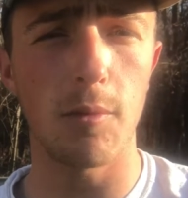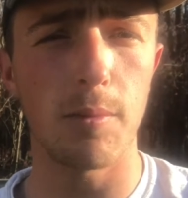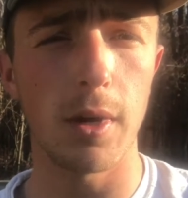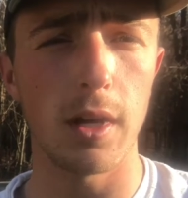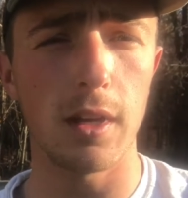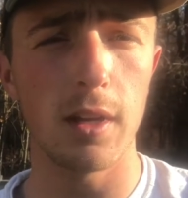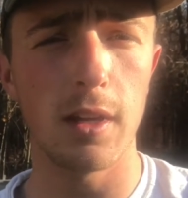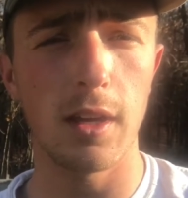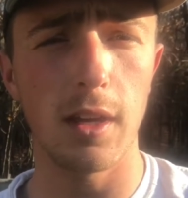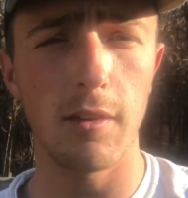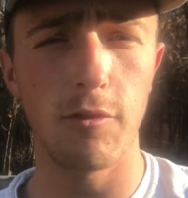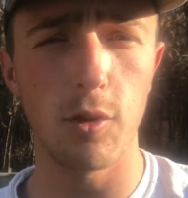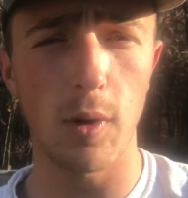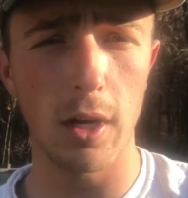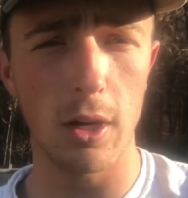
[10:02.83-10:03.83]
but
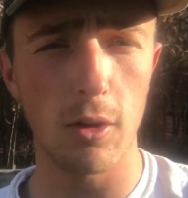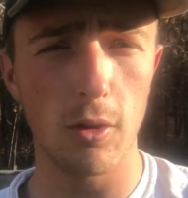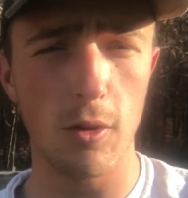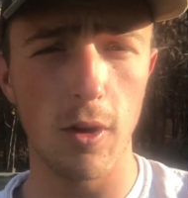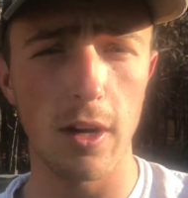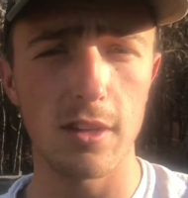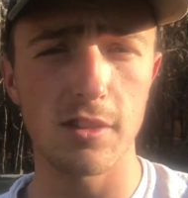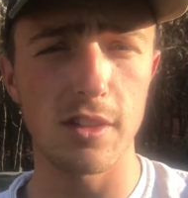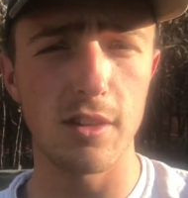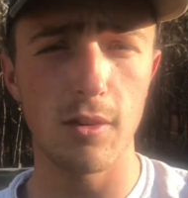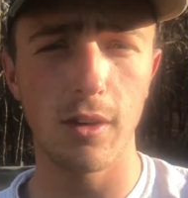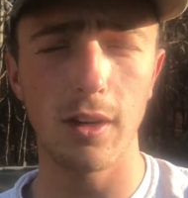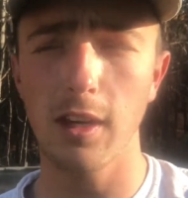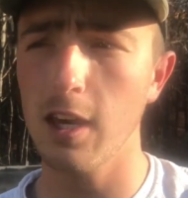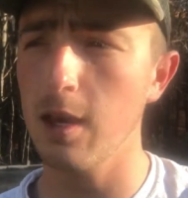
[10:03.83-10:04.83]
if you want to go crazy, you
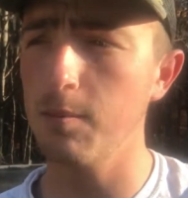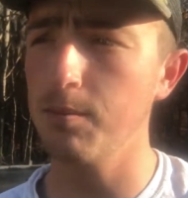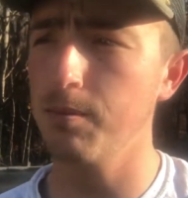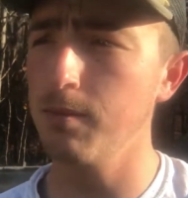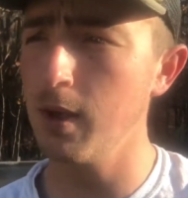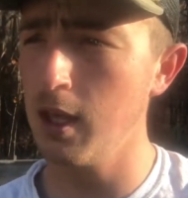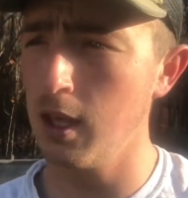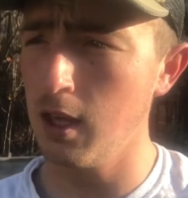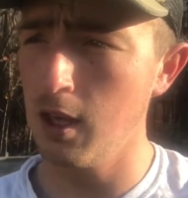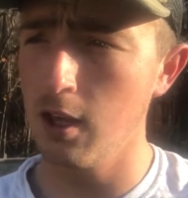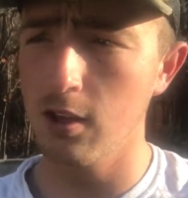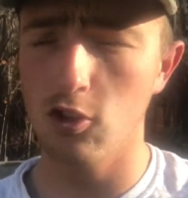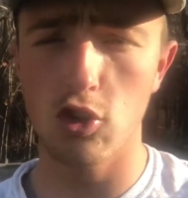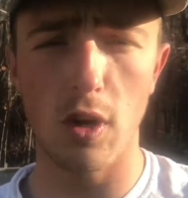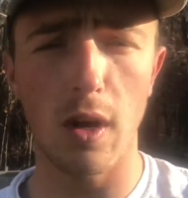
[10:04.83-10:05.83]
can keep
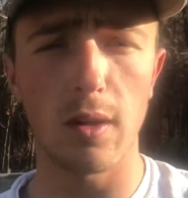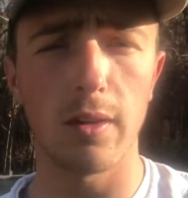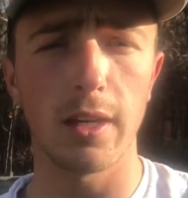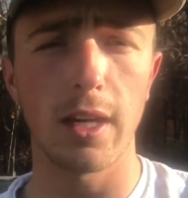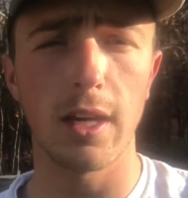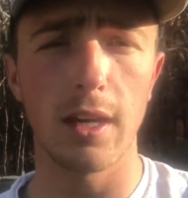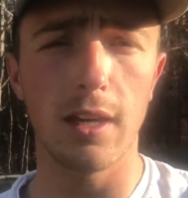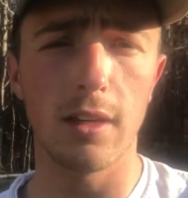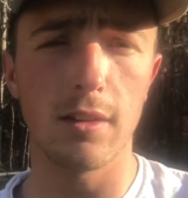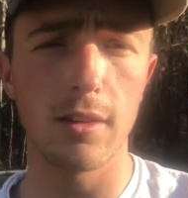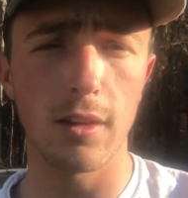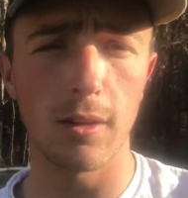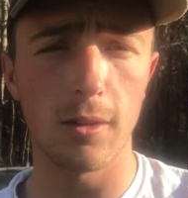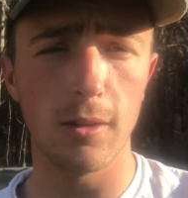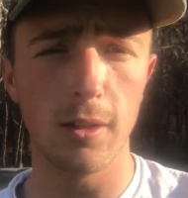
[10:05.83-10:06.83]
troweling it
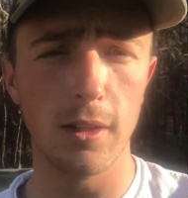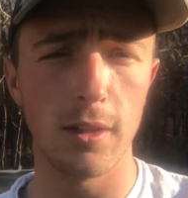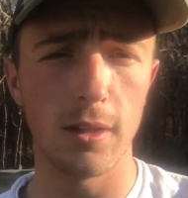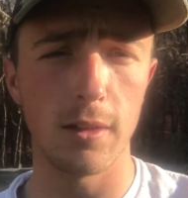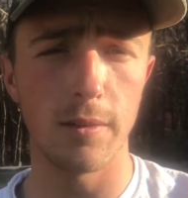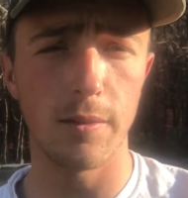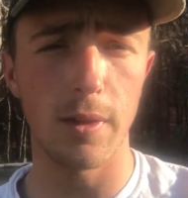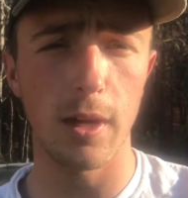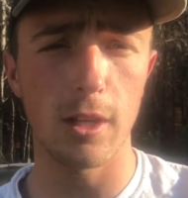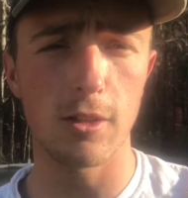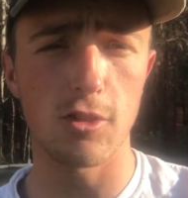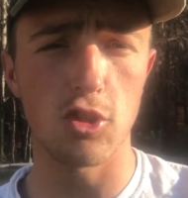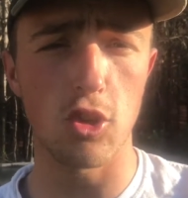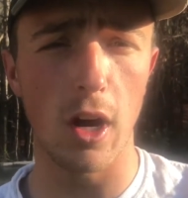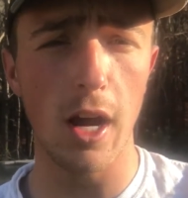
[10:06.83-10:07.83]
until
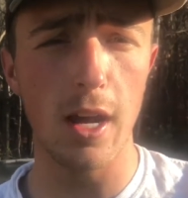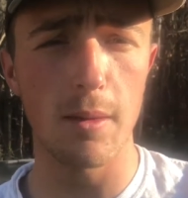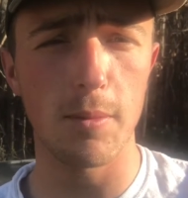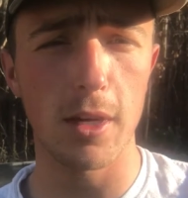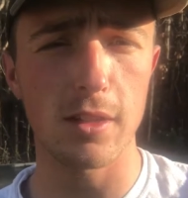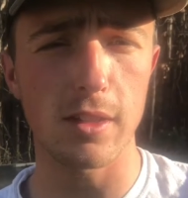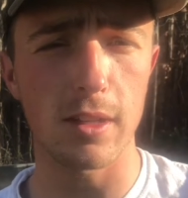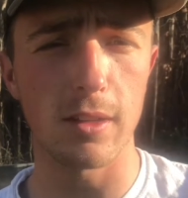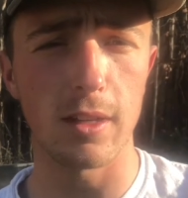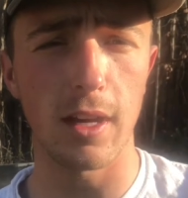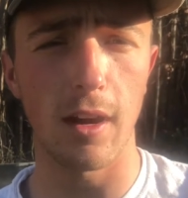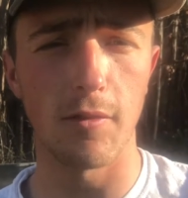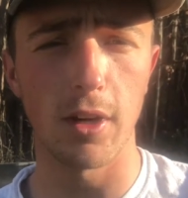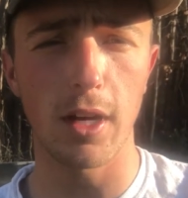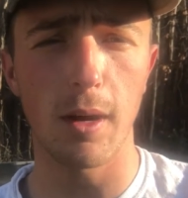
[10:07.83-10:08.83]
it's dry. Basically
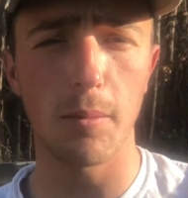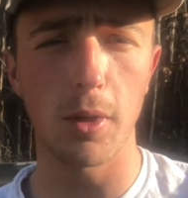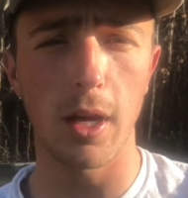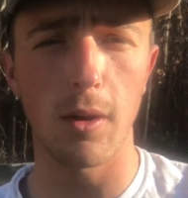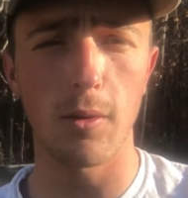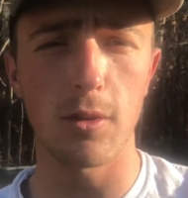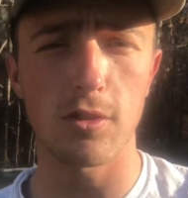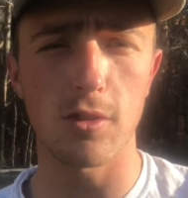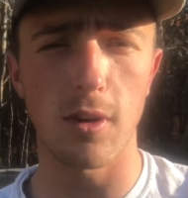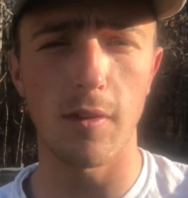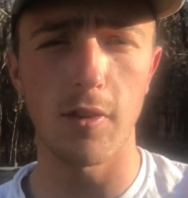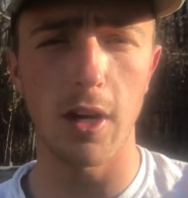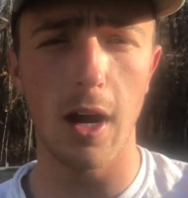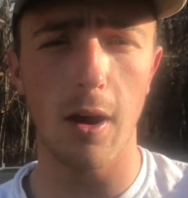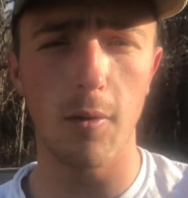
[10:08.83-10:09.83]
every couple hours or
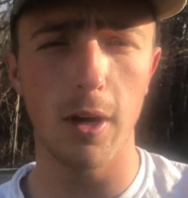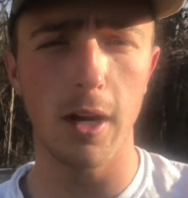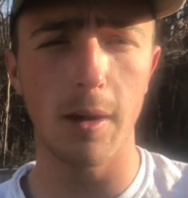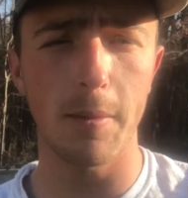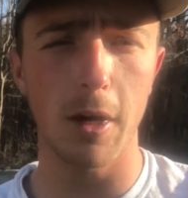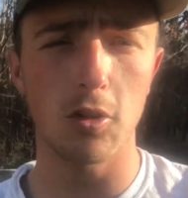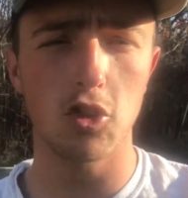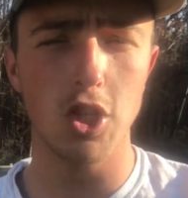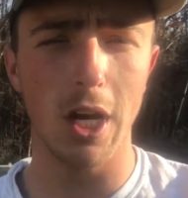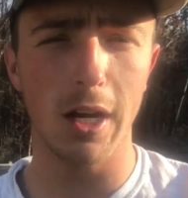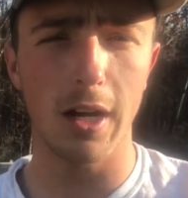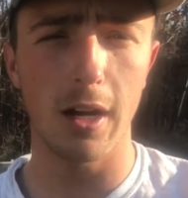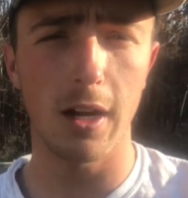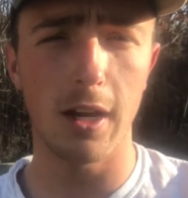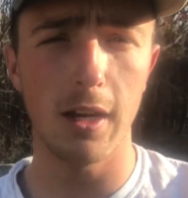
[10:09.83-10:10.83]
every hour, come out and check
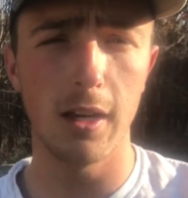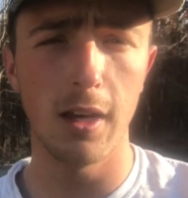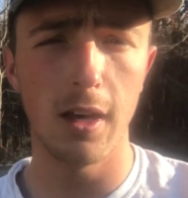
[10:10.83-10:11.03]
on it.